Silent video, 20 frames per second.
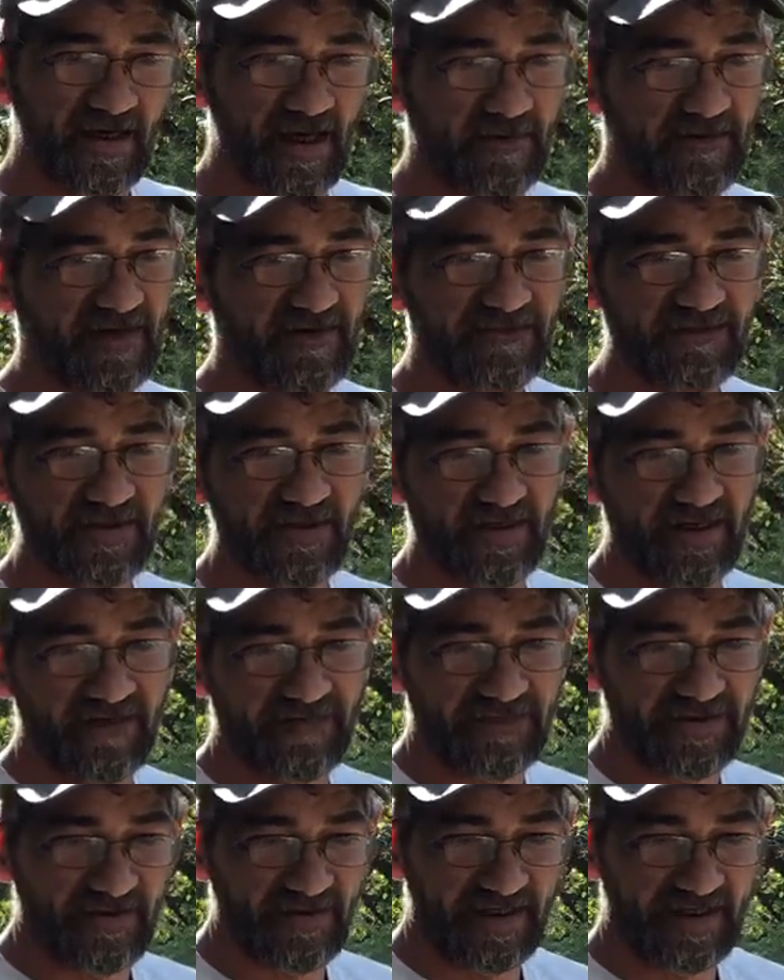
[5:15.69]
I mean, if you're
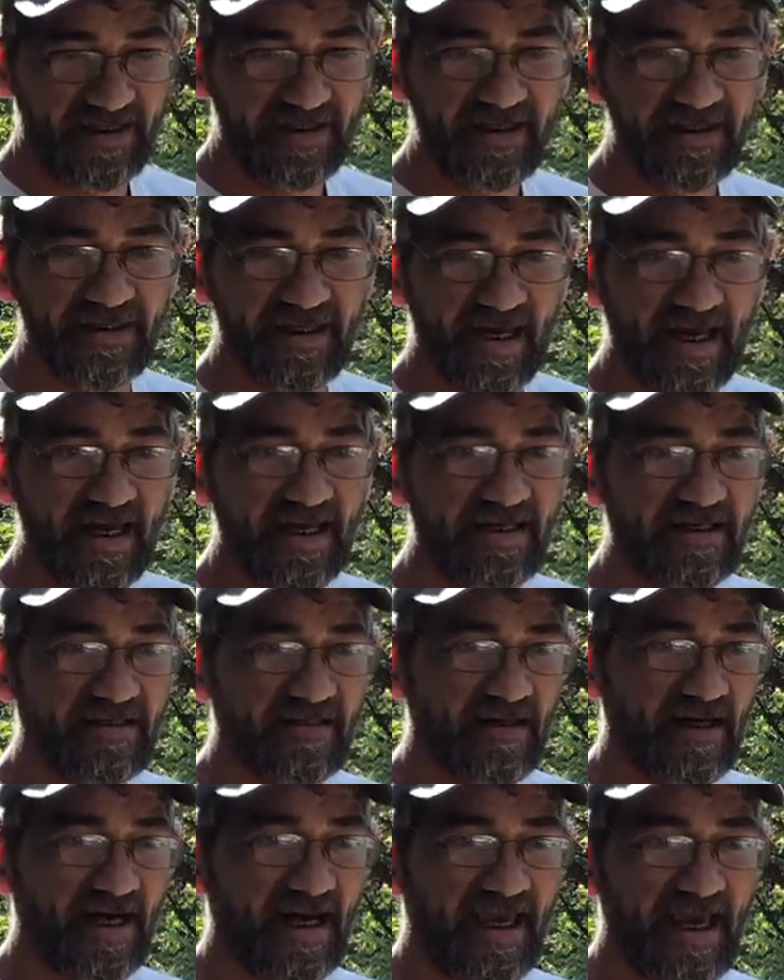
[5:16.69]
into that,
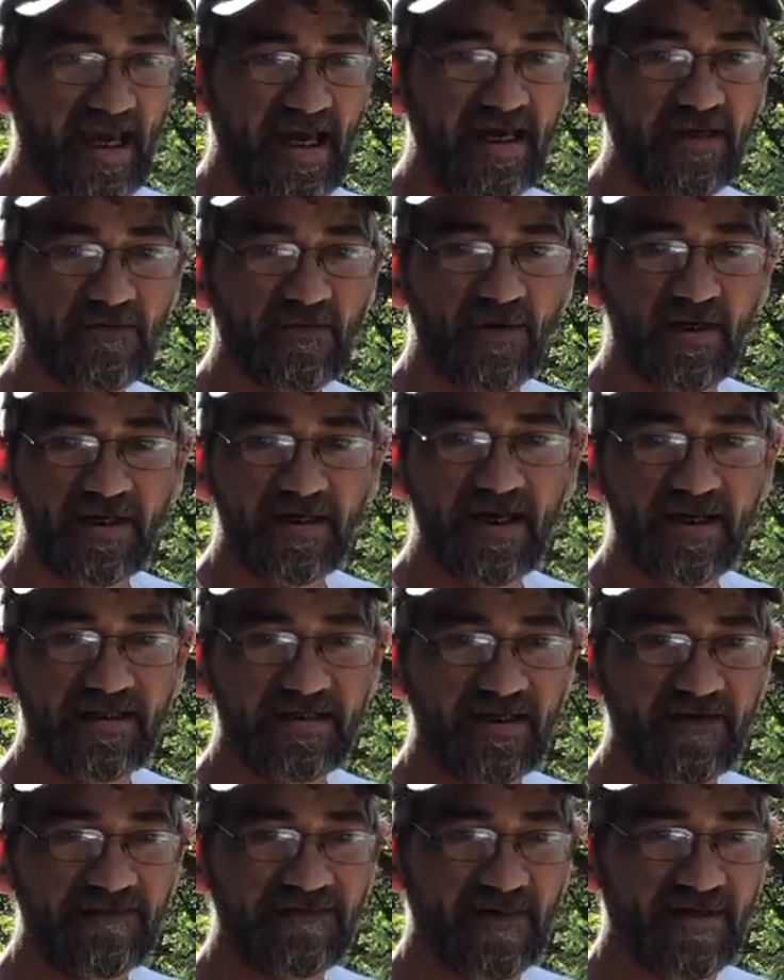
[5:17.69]
I had one. I
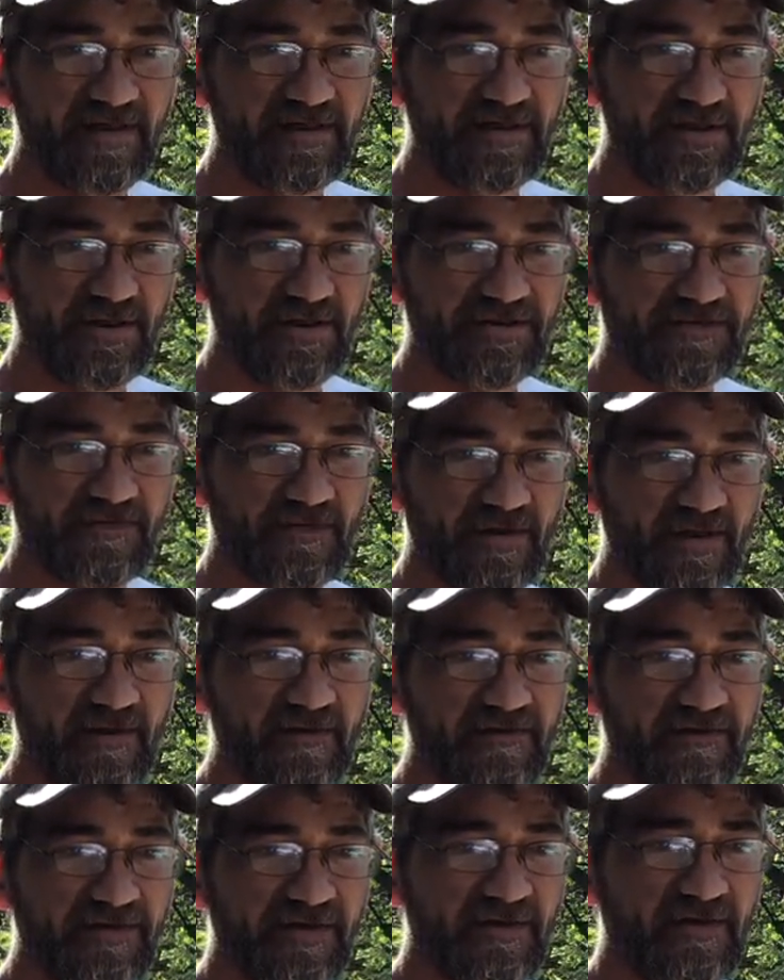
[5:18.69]
did find use for it.
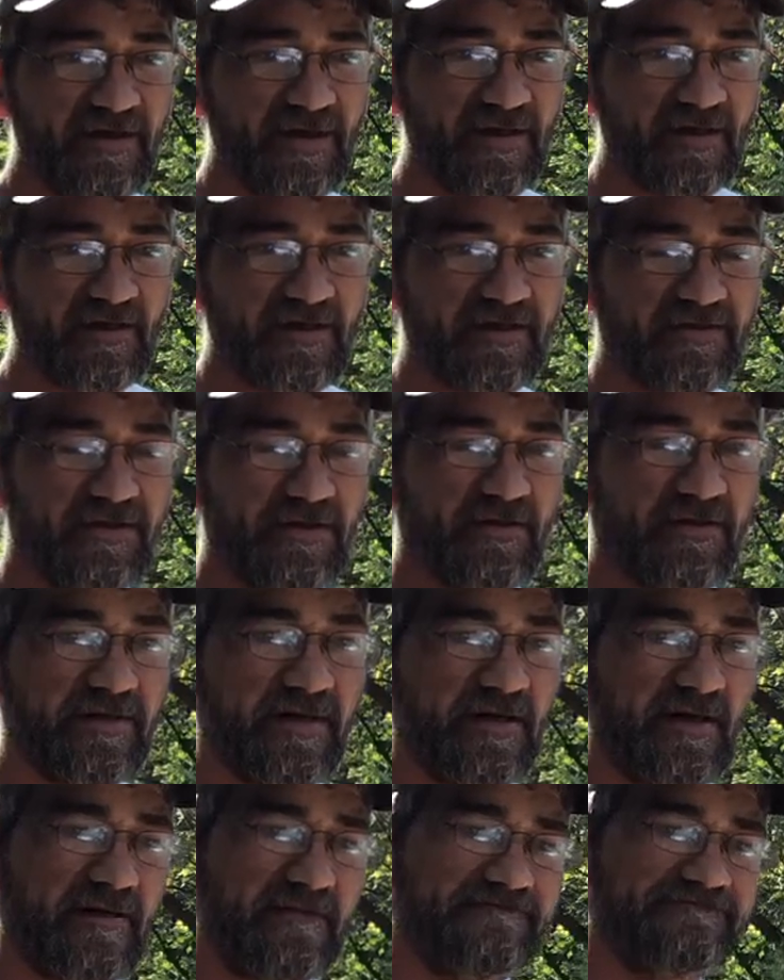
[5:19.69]
I was like doing
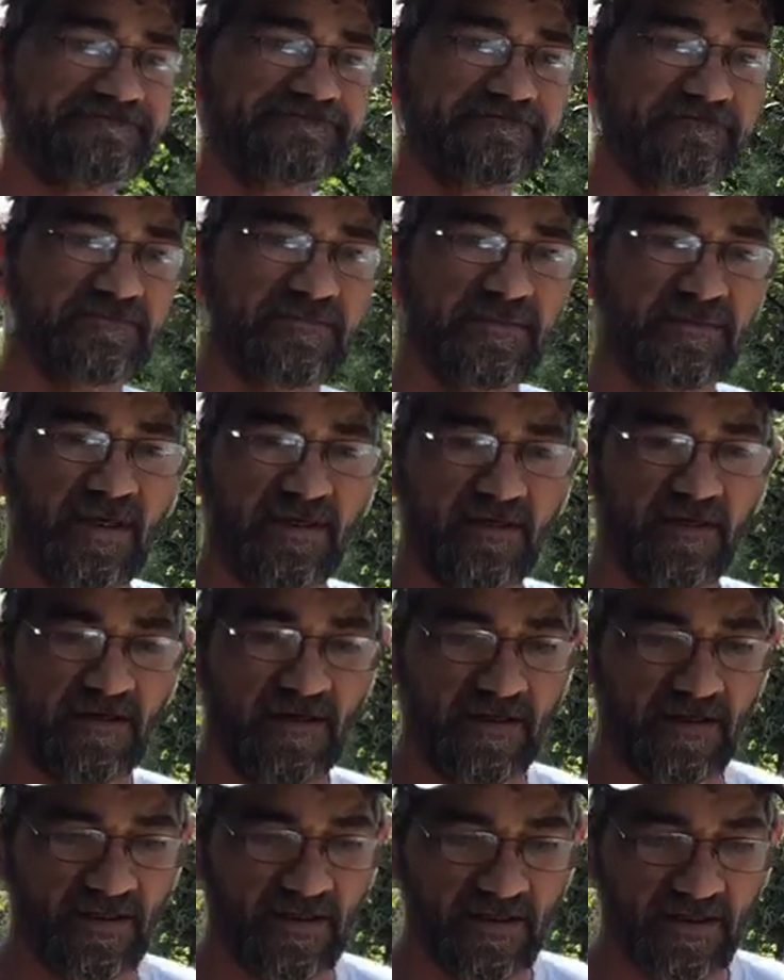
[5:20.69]

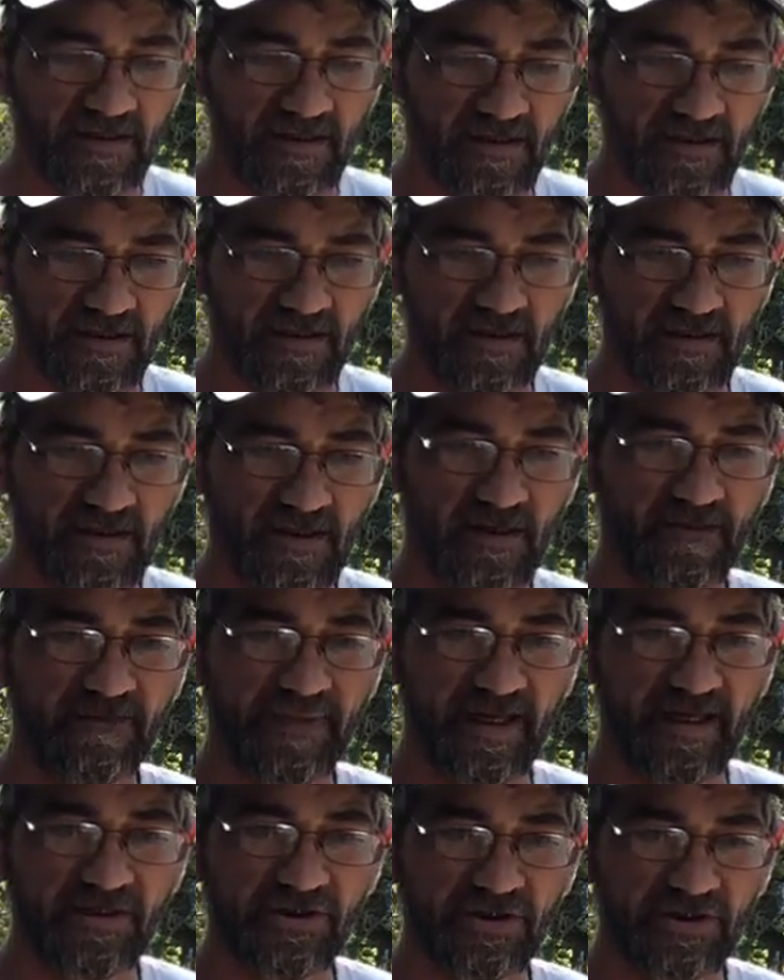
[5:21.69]
a
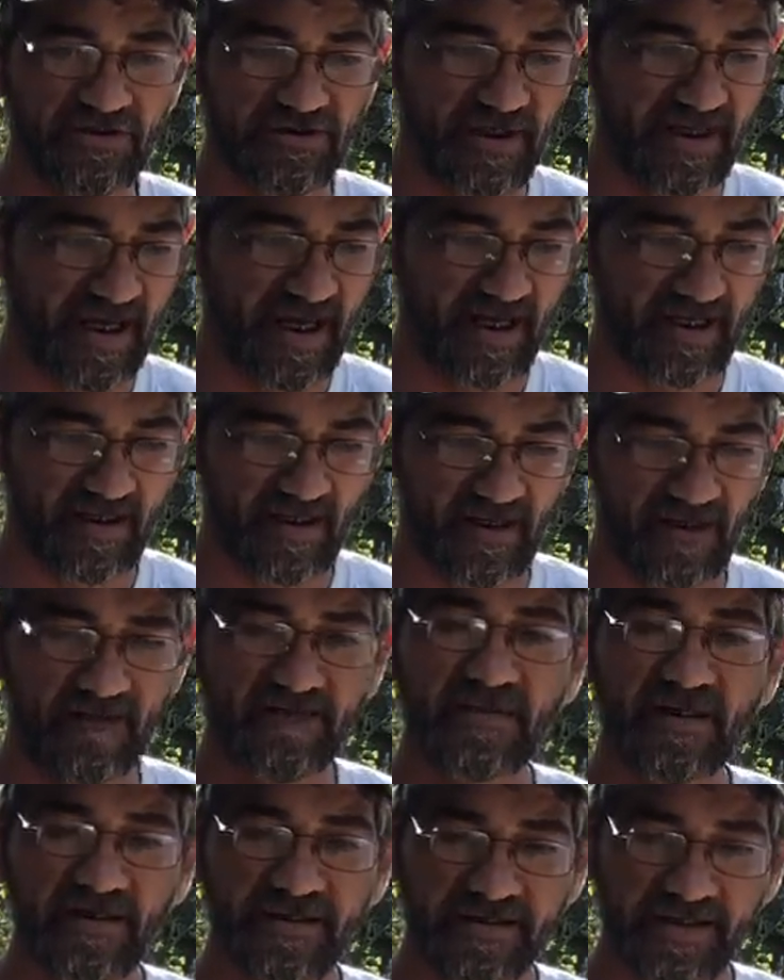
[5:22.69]
bench that had a
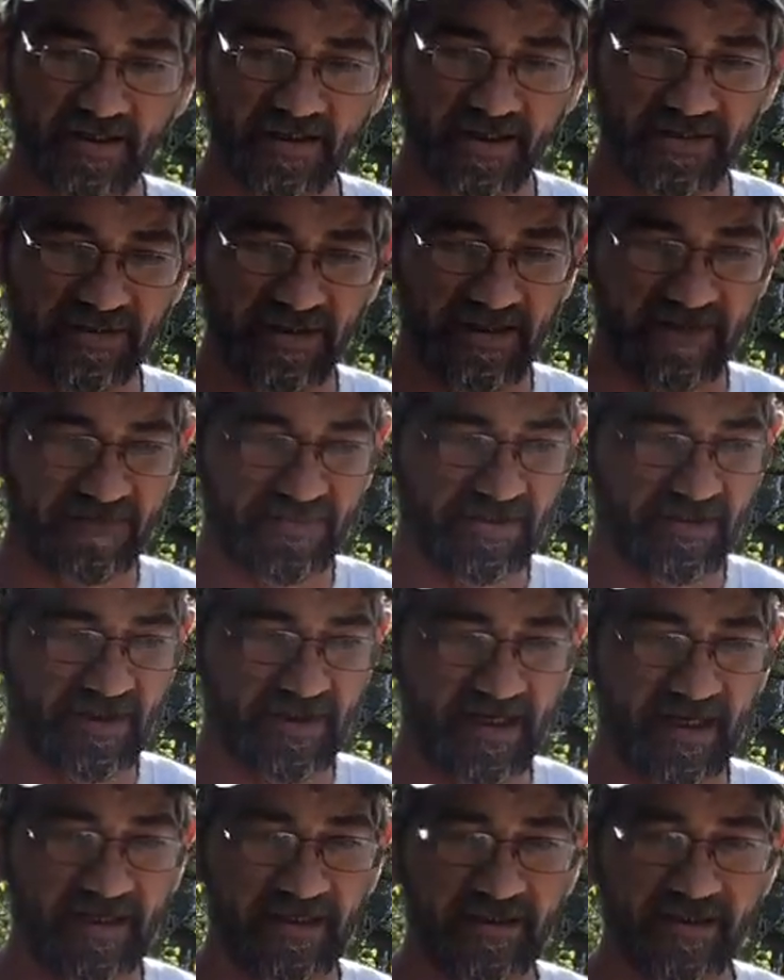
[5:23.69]
military theme. So
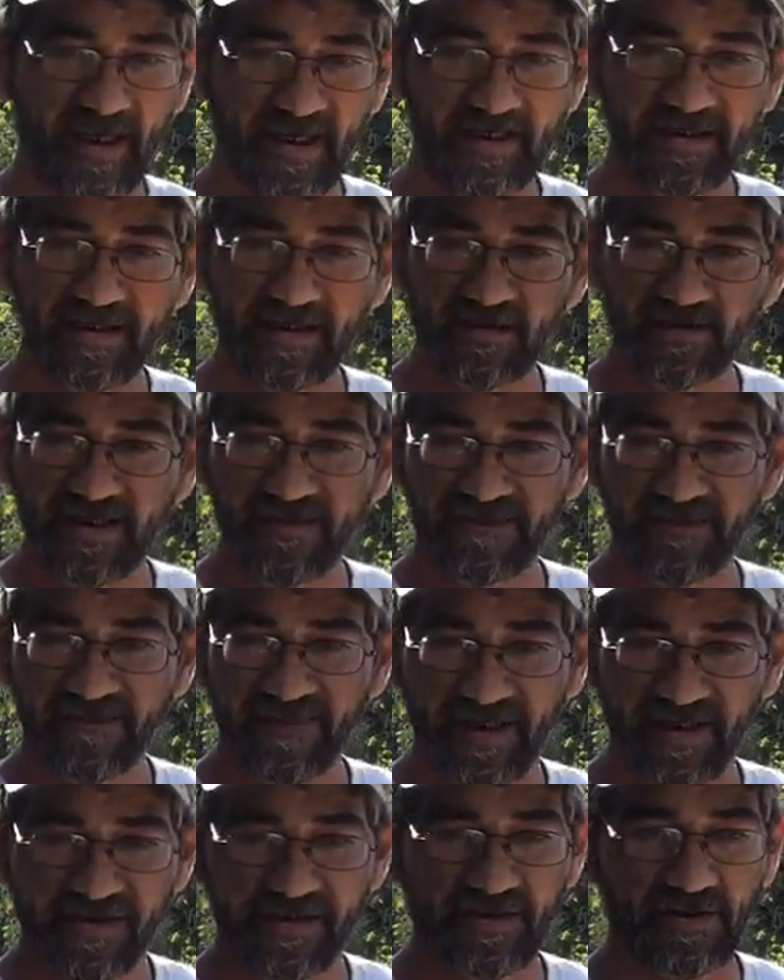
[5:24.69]
it had a 1911
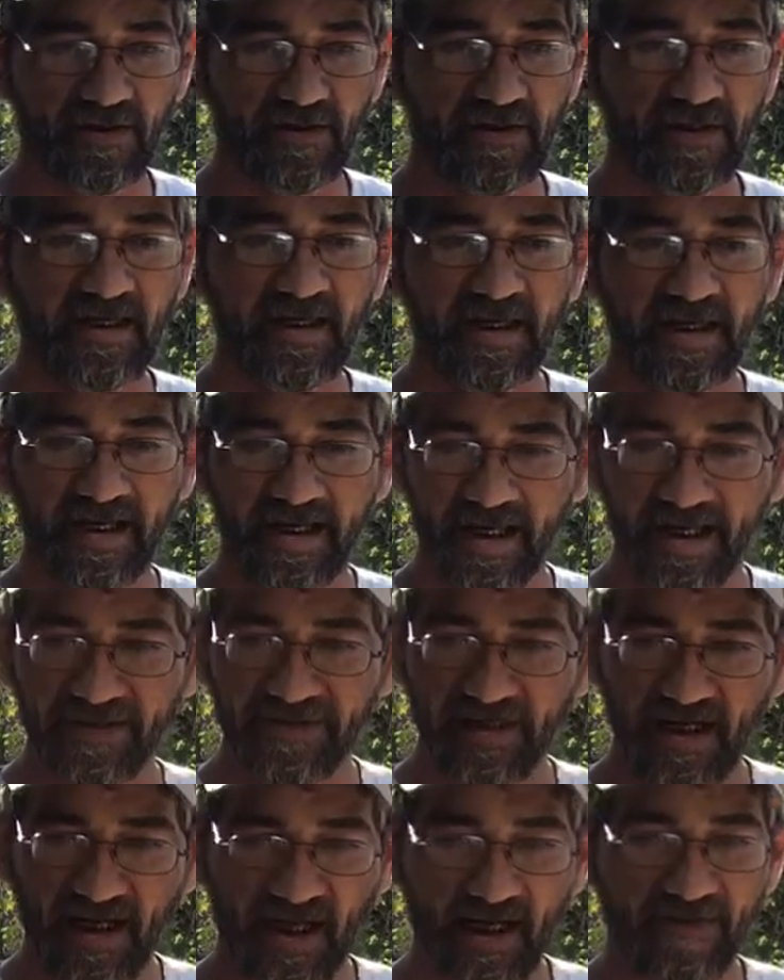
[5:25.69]
pistol. It had
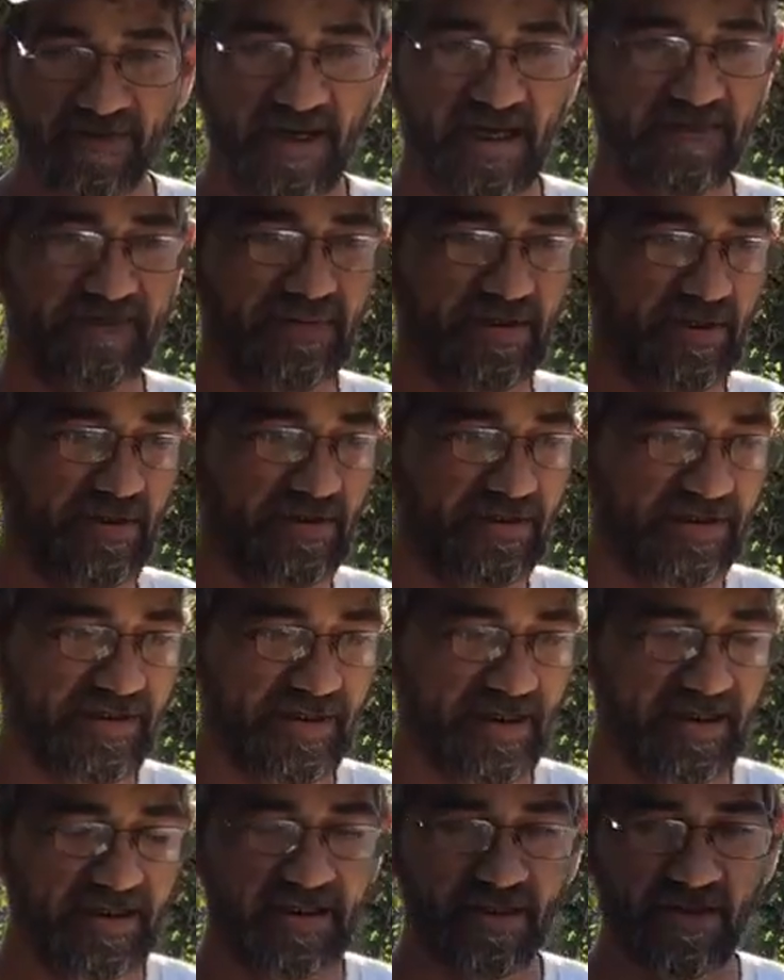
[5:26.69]
the combat boots.